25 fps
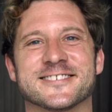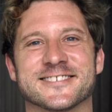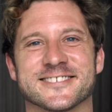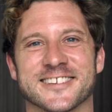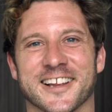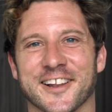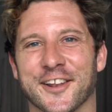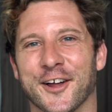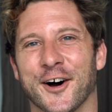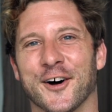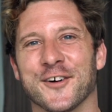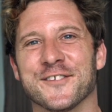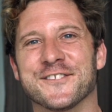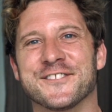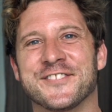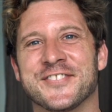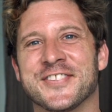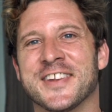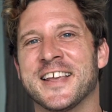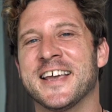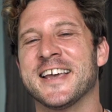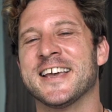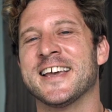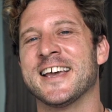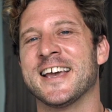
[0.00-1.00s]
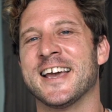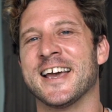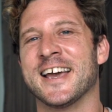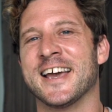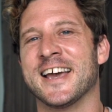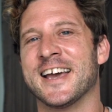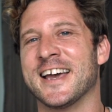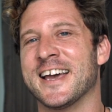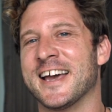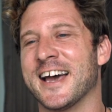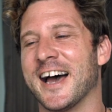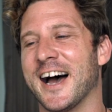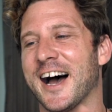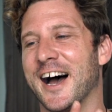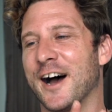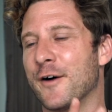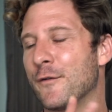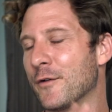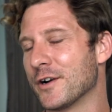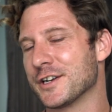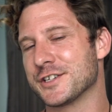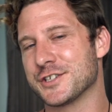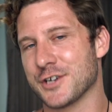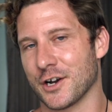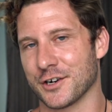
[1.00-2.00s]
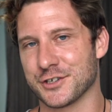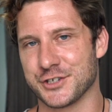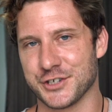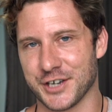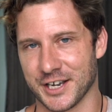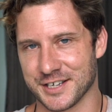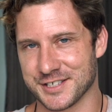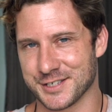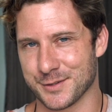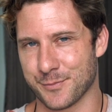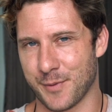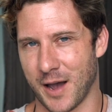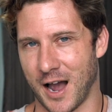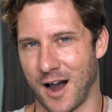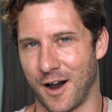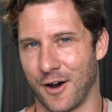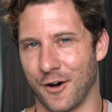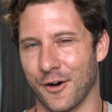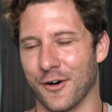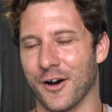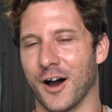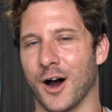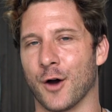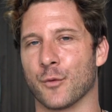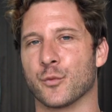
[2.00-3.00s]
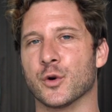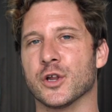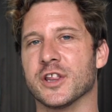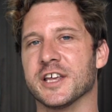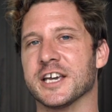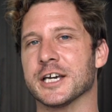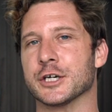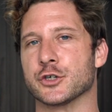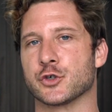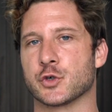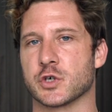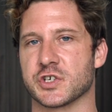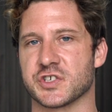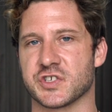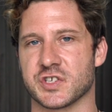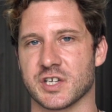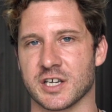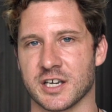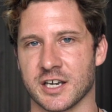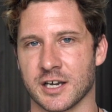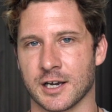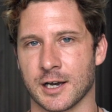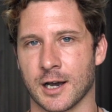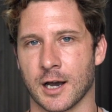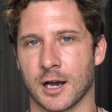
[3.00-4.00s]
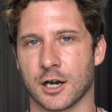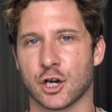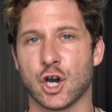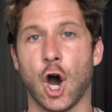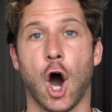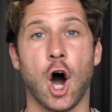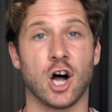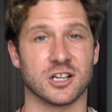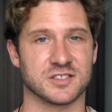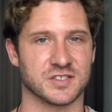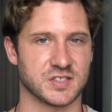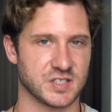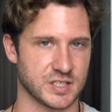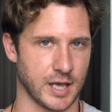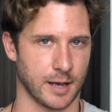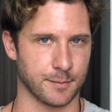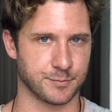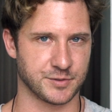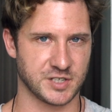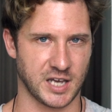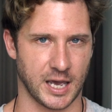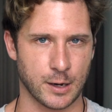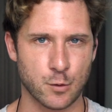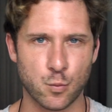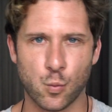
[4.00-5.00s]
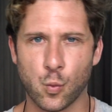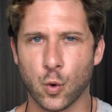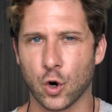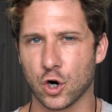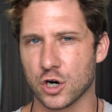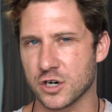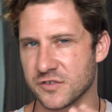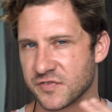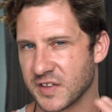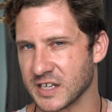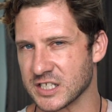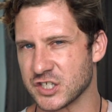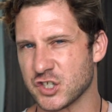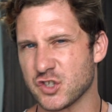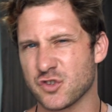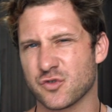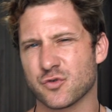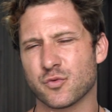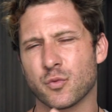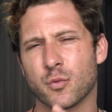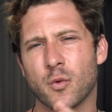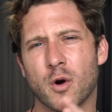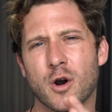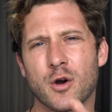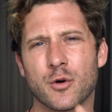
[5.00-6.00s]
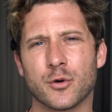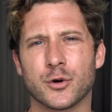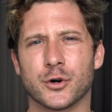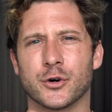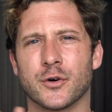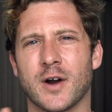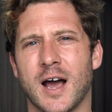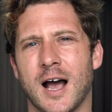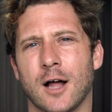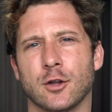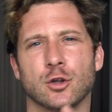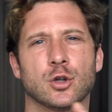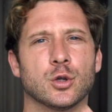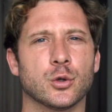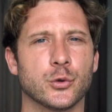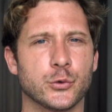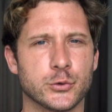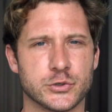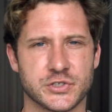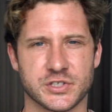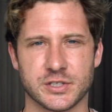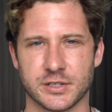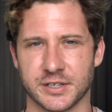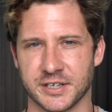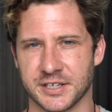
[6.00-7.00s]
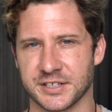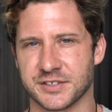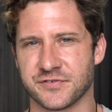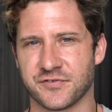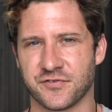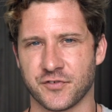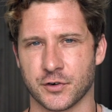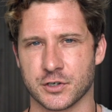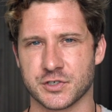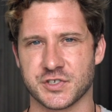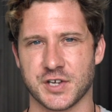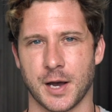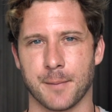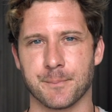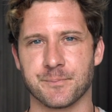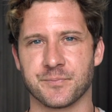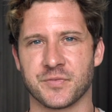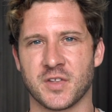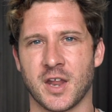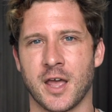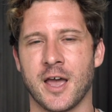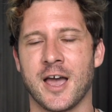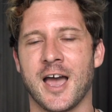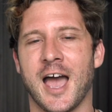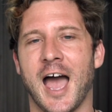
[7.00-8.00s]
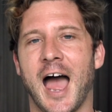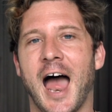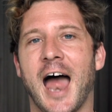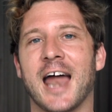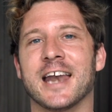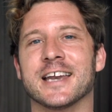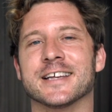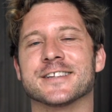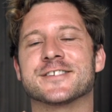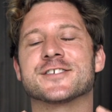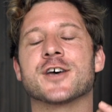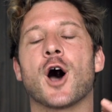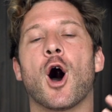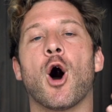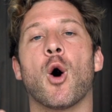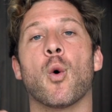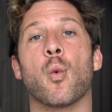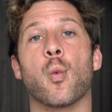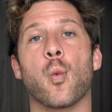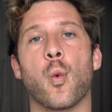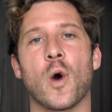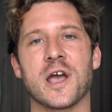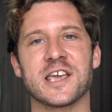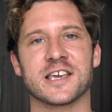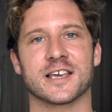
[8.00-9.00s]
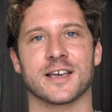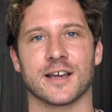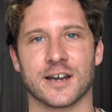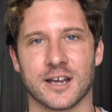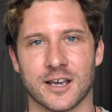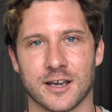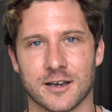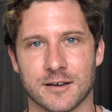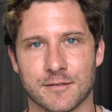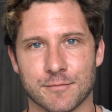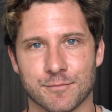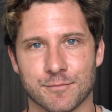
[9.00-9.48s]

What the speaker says: Hello. I want to talk to you guys about a really interesting concept and word that's thrown around loosely for some, and it's awakening.